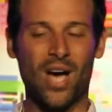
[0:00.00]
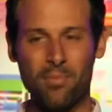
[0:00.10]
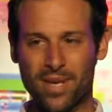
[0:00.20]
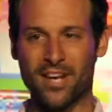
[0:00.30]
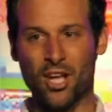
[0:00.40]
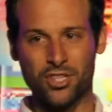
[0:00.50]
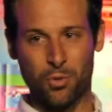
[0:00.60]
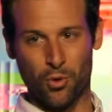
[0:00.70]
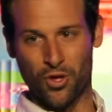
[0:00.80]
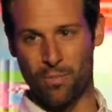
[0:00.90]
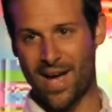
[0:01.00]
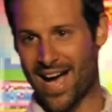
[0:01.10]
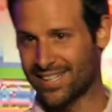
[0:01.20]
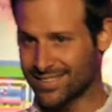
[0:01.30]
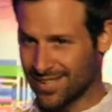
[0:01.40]
I've been an entrepreneur in the
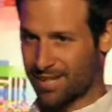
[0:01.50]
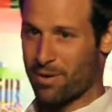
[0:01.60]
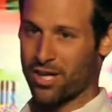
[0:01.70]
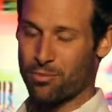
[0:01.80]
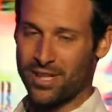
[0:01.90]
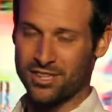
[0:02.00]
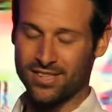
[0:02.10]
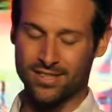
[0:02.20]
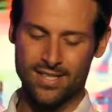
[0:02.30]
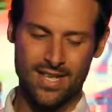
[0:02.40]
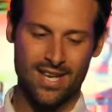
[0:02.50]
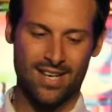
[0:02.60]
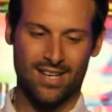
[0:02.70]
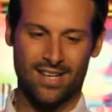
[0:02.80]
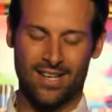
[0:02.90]
past, like Michael mentioned.
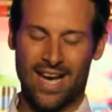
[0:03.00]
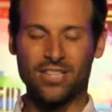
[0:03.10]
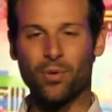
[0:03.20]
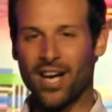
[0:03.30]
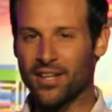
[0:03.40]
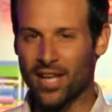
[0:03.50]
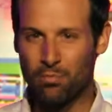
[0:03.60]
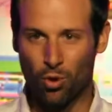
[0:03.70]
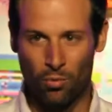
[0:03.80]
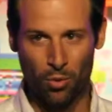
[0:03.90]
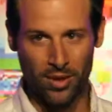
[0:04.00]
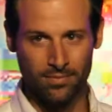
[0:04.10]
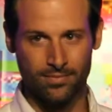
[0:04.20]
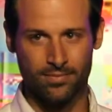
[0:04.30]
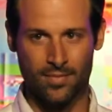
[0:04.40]
That's when I had the light bulb moment.
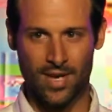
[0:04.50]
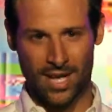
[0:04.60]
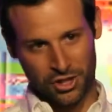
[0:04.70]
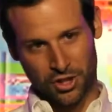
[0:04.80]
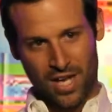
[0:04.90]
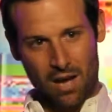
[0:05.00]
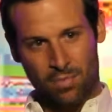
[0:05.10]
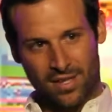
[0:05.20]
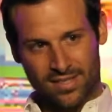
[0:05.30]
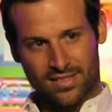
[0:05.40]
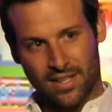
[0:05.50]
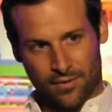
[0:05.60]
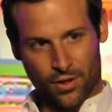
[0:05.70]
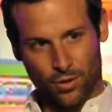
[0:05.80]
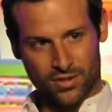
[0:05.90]
It should not be this
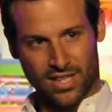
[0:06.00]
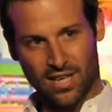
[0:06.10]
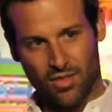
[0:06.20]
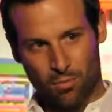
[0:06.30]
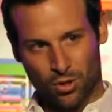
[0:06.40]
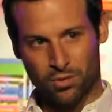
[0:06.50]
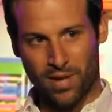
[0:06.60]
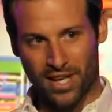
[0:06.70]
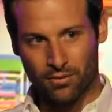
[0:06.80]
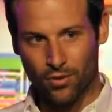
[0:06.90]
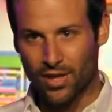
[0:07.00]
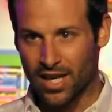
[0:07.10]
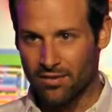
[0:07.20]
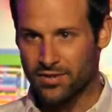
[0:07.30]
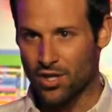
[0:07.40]
difficult to give the most meaningful
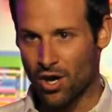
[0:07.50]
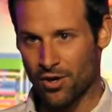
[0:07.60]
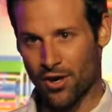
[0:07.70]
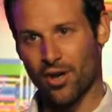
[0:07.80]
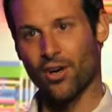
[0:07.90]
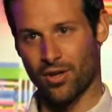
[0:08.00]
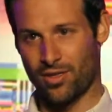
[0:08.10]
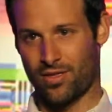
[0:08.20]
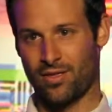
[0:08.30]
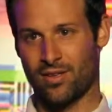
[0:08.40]
gift on earth.